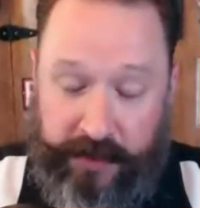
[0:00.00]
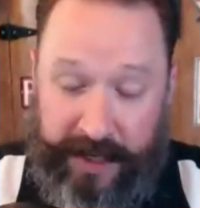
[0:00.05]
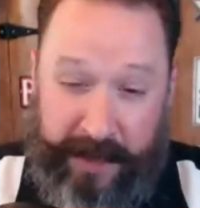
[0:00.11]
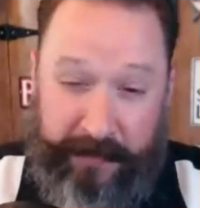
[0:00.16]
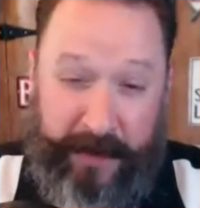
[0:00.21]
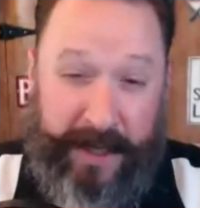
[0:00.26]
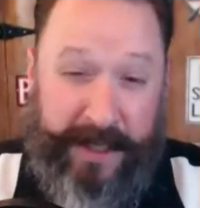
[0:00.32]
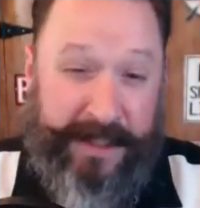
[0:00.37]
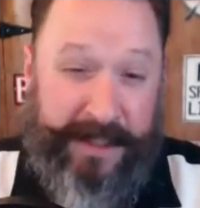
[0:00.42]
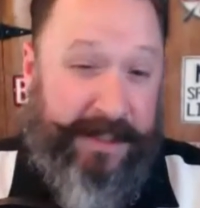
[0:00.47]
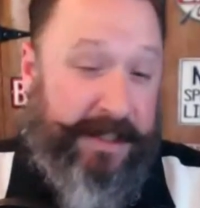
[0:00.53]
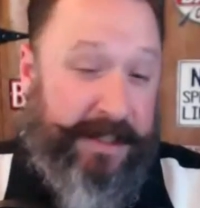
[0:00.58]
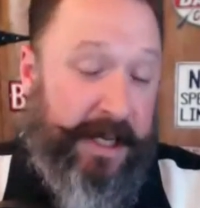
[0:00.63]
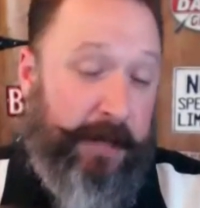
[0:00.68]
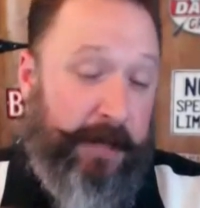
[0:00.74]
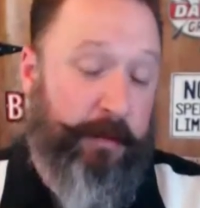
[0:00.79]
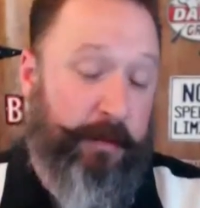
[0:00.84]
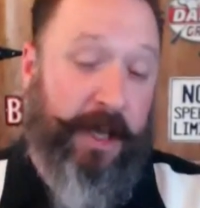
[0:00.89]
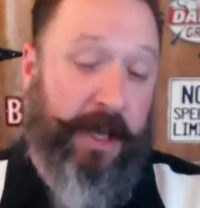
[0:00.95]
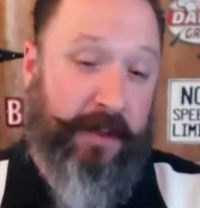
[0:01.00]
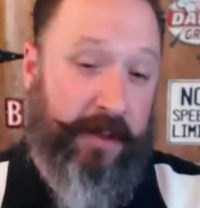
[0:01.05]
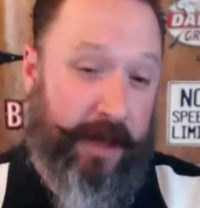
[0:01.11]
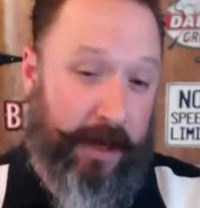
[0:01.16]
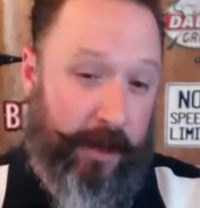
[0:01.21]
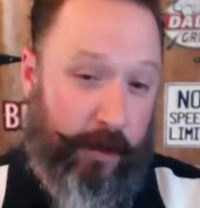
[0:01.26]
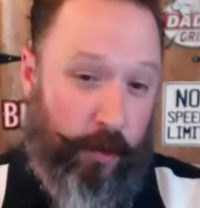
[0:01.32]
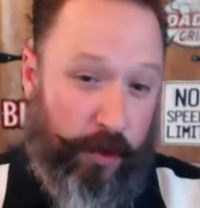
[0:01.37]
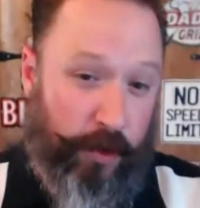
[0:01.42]
And I've had a sneak peek of
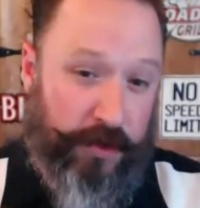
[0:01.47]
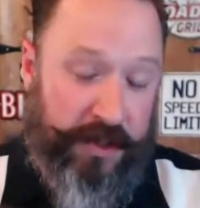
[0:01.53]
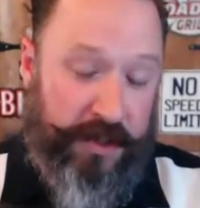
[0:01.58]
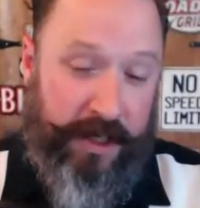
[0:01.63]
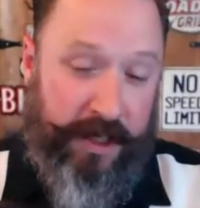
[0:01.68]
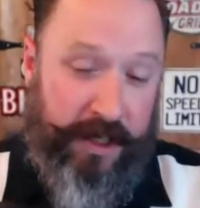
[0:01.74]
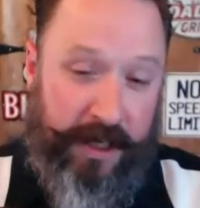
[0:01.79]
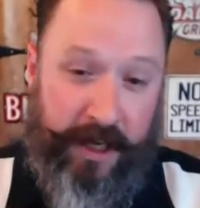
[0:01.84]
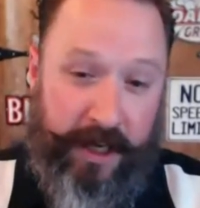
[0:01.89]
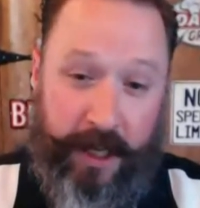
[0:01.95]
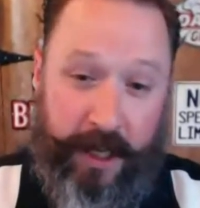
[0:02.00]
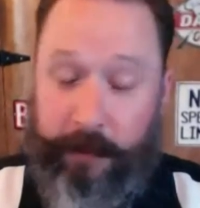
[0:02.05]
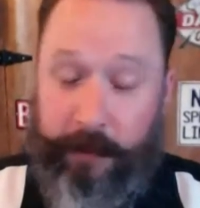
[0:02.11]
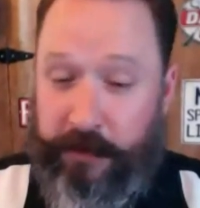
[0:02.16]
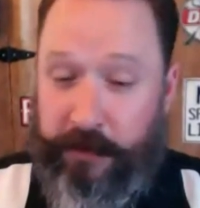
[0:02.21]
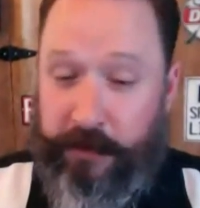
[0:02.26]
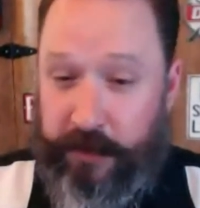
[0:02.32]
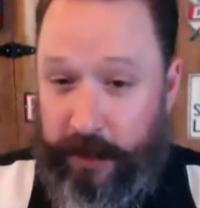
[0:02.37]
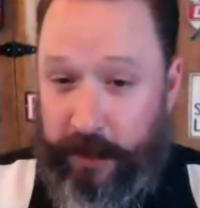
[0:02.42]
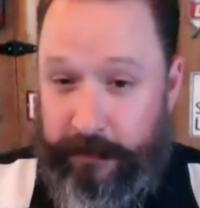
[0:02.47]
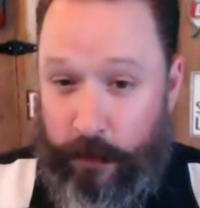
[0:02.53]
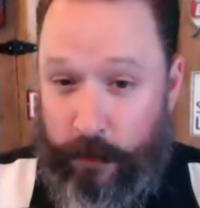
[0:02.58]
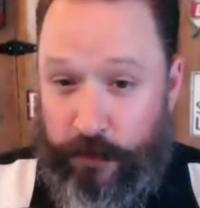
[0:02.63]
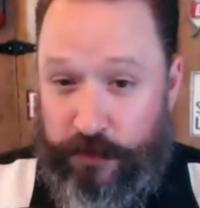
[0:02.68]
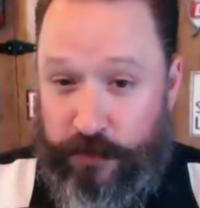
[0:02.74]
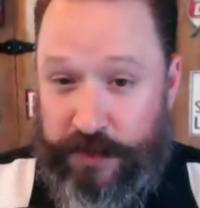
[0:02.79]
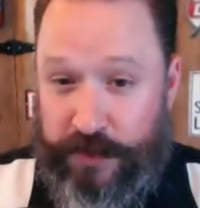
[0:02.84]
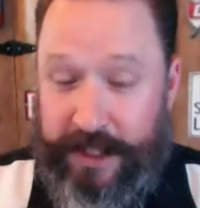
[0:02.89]
that course, and let me tell you,
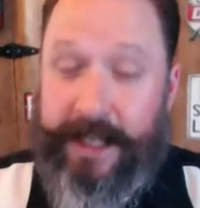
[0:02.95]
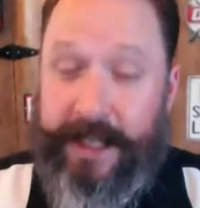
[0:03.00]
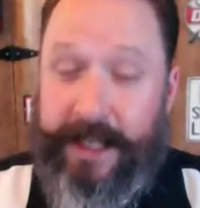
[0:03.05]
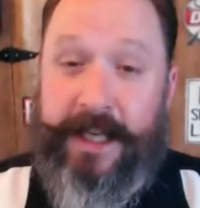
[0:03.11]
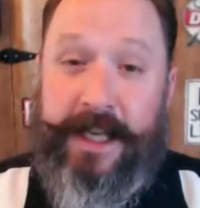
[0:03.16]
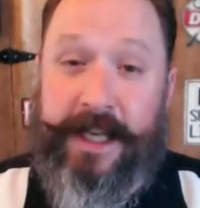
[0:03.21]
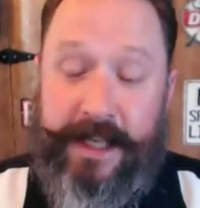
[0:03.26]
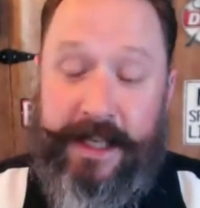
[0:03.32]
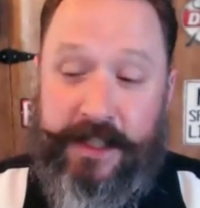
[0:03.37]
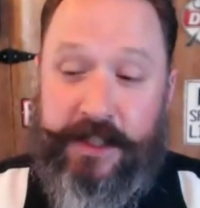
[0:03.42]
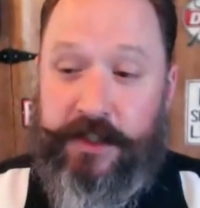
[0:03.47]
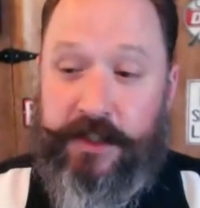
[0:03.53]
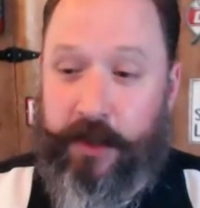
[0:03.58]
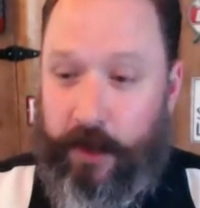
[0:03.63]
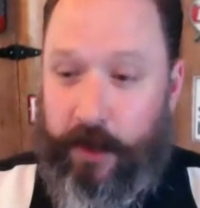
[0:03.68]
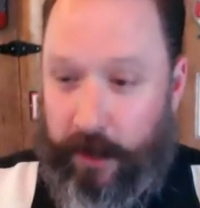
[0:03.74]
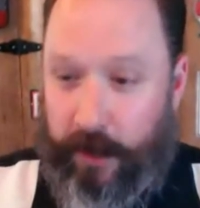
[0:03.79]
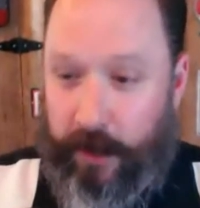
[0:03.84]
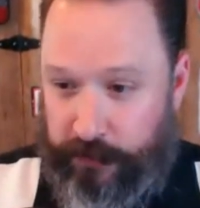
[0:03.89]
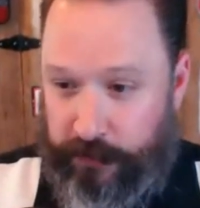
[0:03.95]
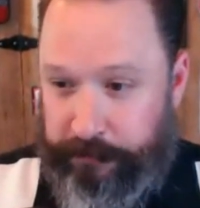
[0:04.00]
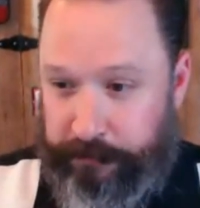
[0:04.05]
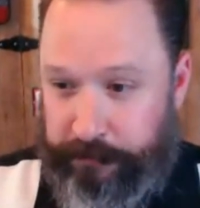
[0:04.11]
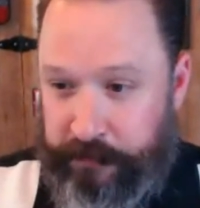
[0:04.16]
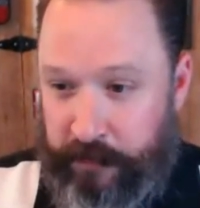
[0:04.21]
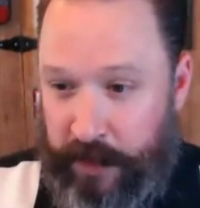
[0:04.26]
folks, it is awesome.